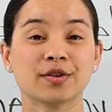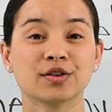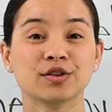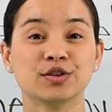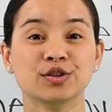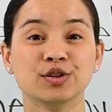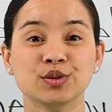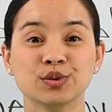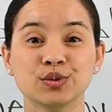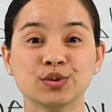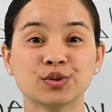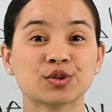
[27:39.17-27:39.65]

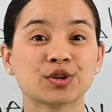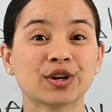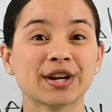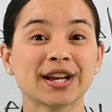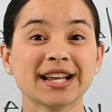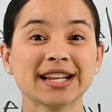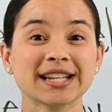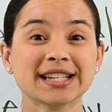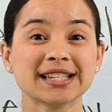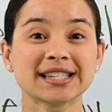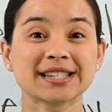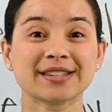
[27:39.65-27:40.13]

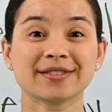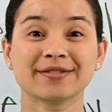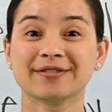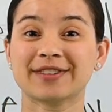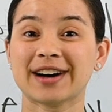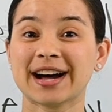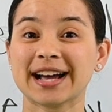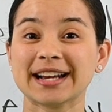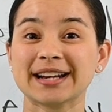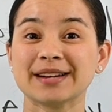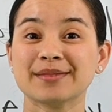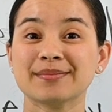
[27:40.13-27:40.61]
nutrients,
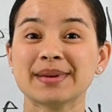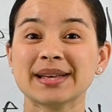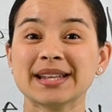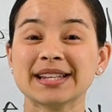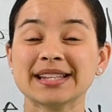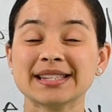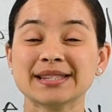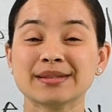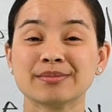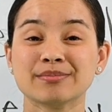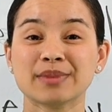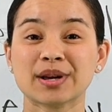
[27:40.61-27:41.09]

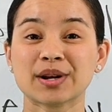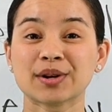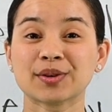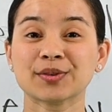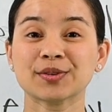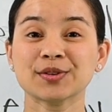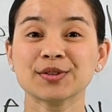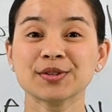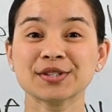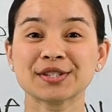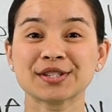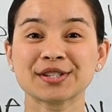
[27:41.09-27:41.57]
vitamins,
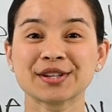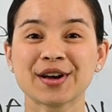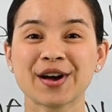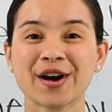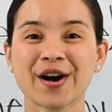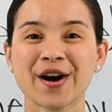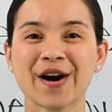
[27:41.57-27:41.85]
minerals,